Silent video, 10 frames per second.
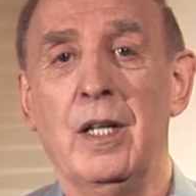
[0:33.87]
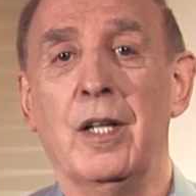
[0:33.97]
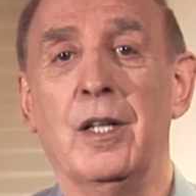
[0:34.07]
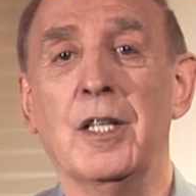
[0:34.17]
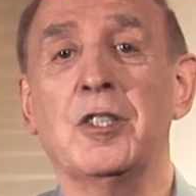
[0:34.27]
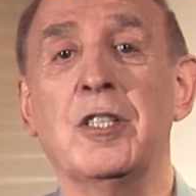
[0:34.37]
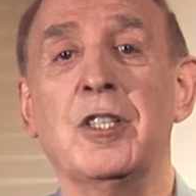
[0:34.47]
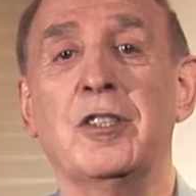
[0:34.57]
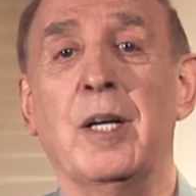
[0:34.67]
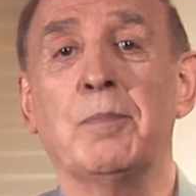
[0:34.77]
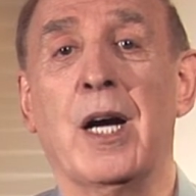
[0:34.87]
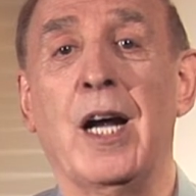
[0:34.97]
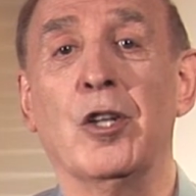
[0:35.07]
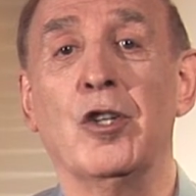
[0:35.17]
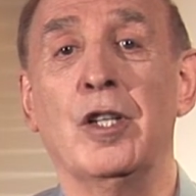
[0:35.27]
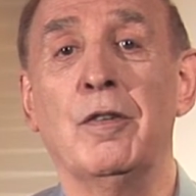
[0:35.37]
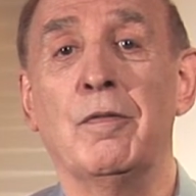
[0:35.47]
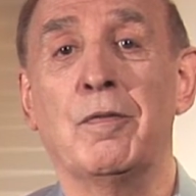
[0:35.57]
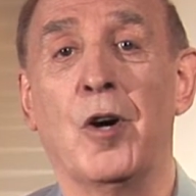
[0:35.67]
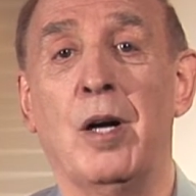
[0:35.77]
This is a tip that I learned
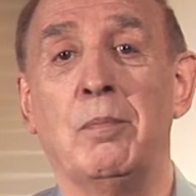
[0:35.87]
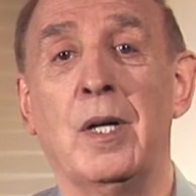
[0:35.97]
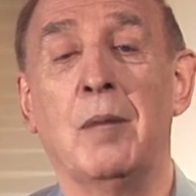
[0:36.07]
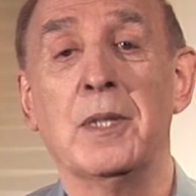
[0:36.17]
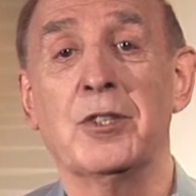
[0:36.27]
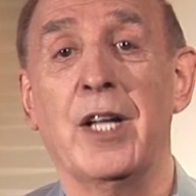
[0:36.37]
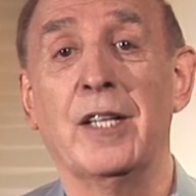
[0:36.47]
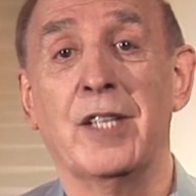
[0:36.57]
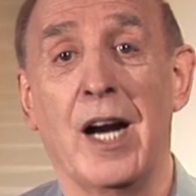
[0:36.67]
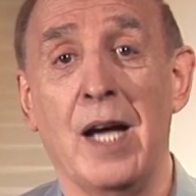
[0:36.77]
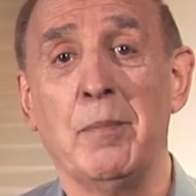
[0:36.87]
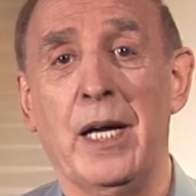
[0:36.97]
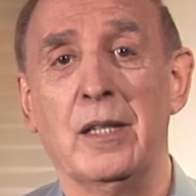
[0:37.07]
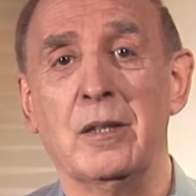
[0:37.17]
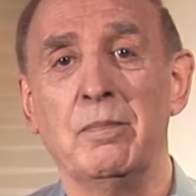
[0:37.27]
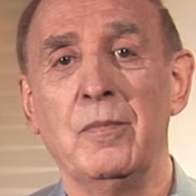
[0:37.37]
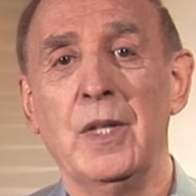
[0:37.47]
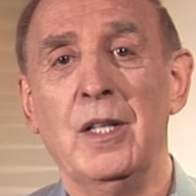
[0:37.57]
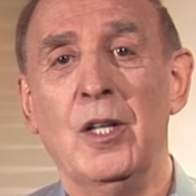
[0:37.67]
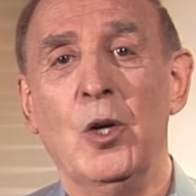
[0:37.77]
from a mistake that I made.
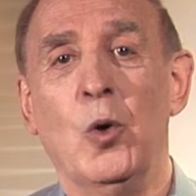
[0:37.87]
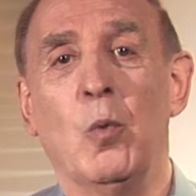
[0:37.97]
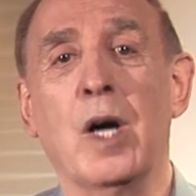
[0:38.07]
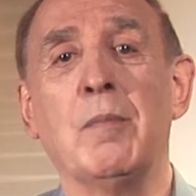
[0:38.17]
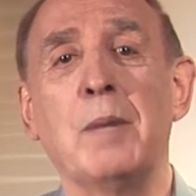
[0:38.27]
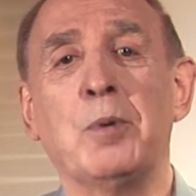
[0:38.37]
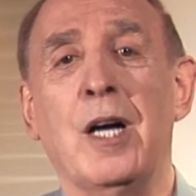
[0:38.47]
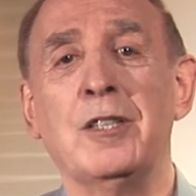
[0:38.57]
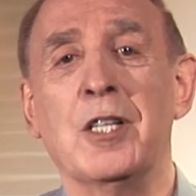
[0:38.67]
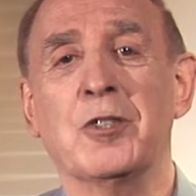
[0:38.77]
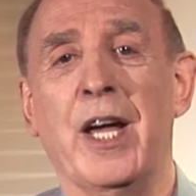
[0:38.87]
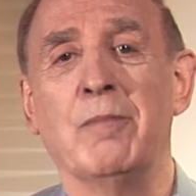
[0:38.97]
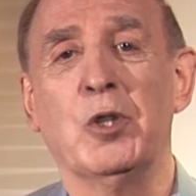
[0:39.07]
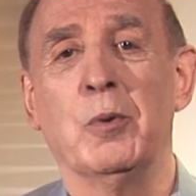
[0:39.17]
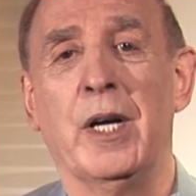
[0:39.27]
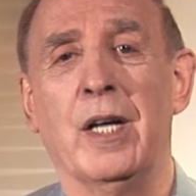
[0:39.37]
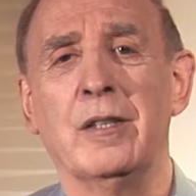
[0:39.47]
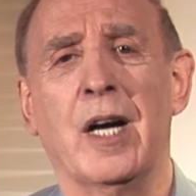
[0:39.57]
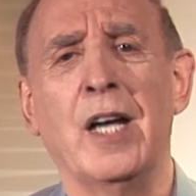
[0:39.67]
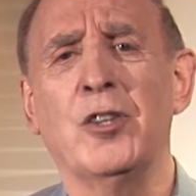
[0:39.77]
One of my projects came to an end,
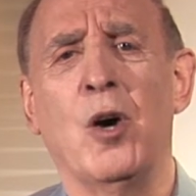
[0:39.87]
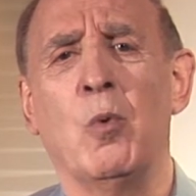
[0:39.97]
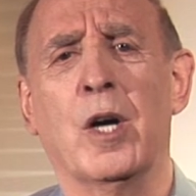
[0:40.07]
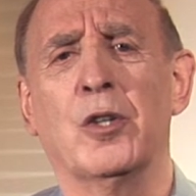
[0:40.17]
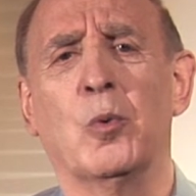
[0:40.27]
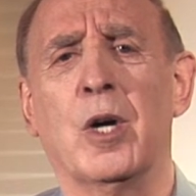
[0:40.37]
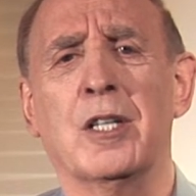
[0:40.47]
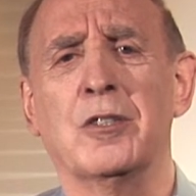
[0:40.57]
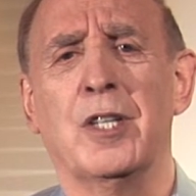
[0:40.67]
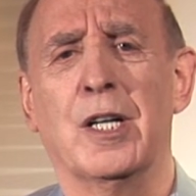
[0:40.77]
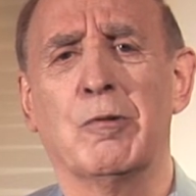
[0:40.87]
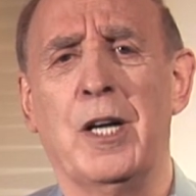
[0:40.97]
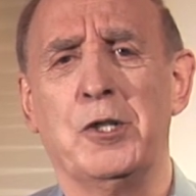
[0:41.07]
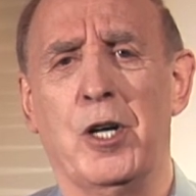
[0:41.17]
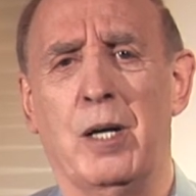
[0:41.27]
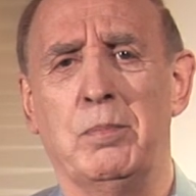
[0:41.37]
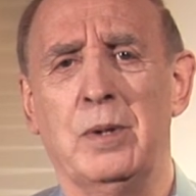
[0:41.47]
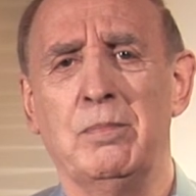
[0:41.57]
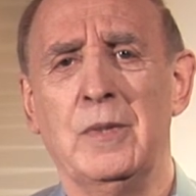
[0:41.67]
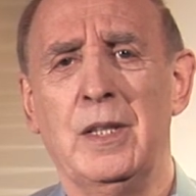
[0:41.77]
and I thought one of the workers did a great job.
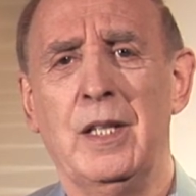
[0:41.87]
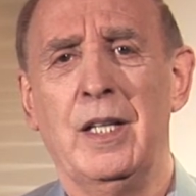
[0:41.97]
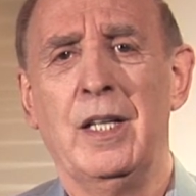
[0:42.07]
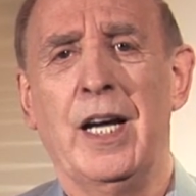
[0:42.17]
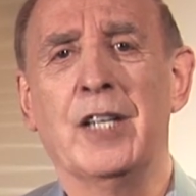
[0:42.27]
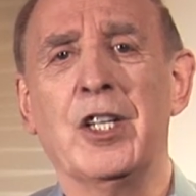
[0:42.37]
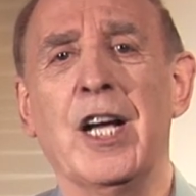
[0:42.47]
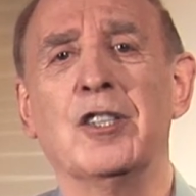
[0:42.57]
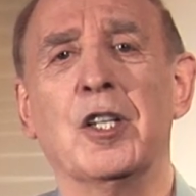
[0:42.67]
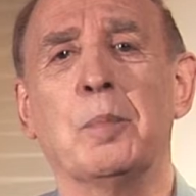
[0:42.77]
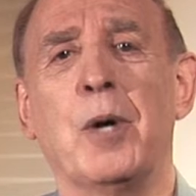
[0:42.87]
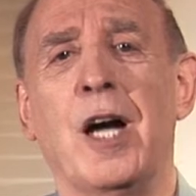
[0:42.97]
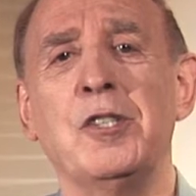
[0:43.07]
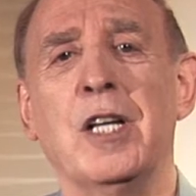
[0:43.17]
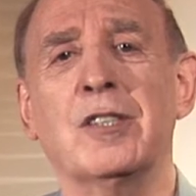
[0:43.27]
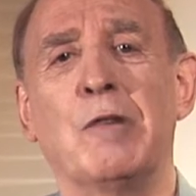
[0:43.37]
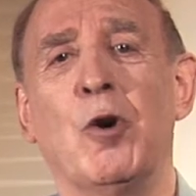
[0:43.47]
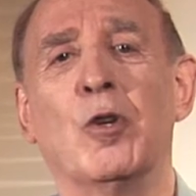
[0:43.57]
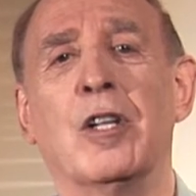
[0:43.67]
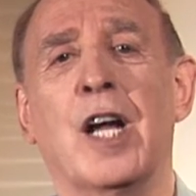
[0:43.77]
At the end of the project, I
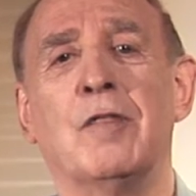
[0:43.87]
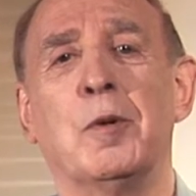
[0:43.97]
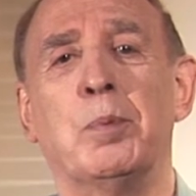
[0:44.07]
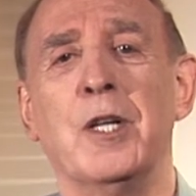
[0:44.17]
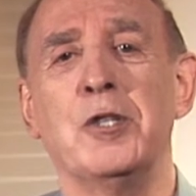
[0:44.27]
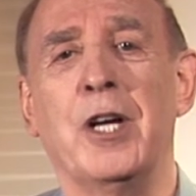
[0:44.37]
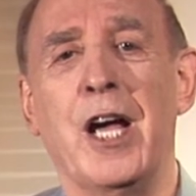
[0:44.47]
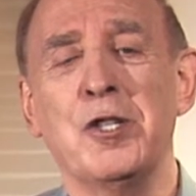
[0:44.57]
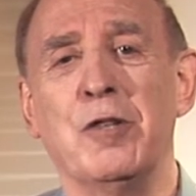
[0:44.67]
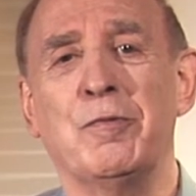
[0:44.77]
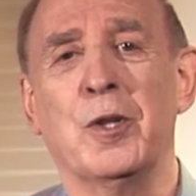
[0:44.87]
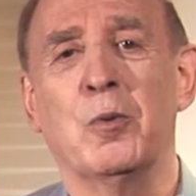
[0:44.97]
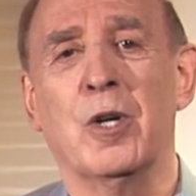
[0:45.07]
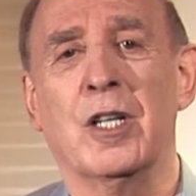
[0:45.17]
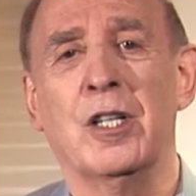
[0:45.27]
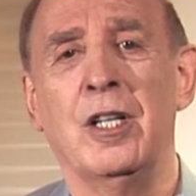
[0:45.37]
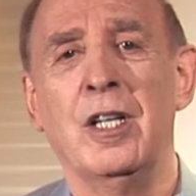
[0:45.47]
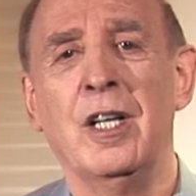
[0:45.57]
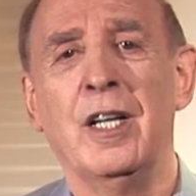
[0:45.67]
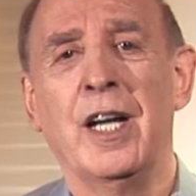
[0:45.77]
wrote a letter of appreciation for the worker
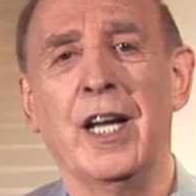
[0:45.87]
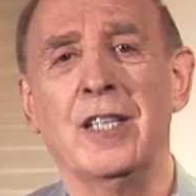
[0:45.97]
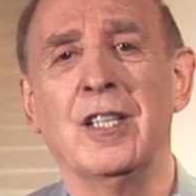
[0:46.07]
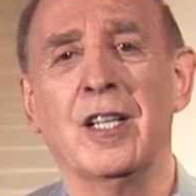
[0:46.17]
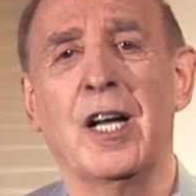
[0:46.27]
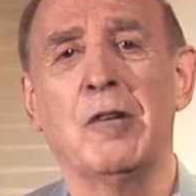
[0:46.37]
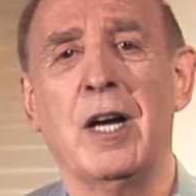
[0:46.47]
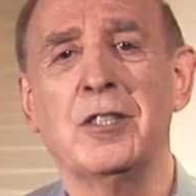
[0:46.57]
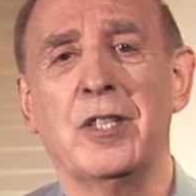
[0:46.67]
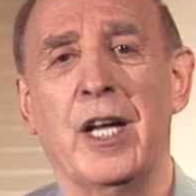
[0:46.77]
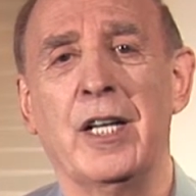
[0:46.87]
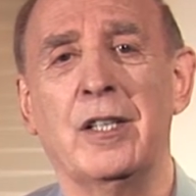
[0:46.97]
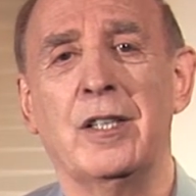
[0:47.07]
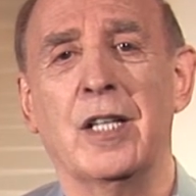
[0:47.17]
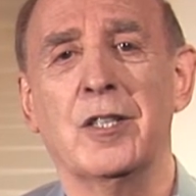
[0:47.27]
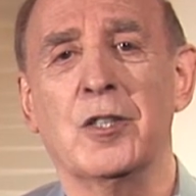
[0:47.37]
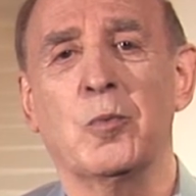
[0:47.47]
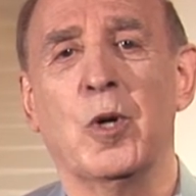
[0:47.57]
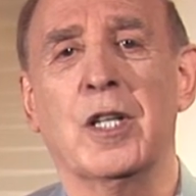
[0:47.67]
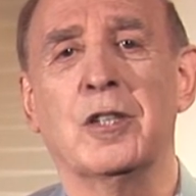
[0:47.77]
and in the letter I stated that this
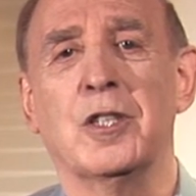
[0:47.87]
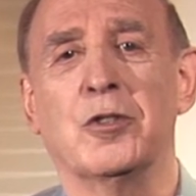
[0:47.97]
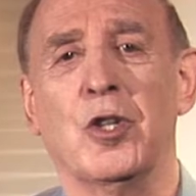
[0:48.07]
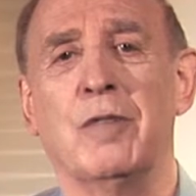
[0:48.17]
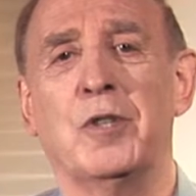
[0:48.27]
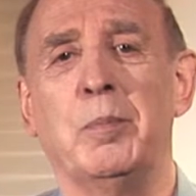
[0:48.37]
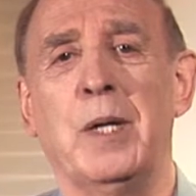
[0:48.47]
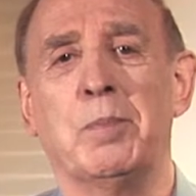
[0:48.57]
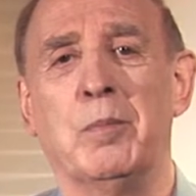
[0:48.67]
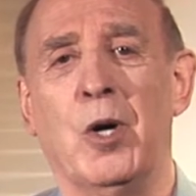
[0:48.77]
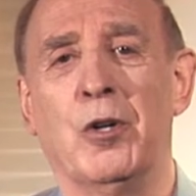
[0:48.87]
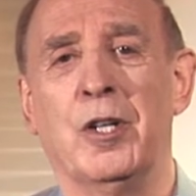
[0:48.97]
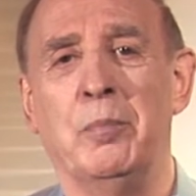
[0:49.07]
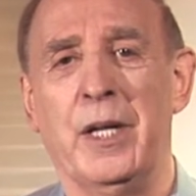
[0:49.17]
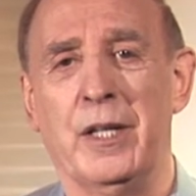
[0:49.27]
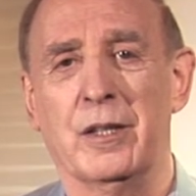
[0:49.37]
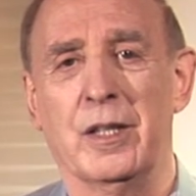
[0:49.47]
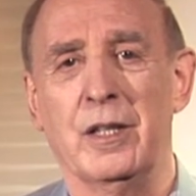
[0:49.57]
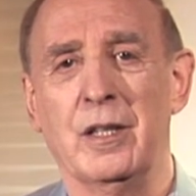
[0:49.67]
worker deserved to be promoted immediately.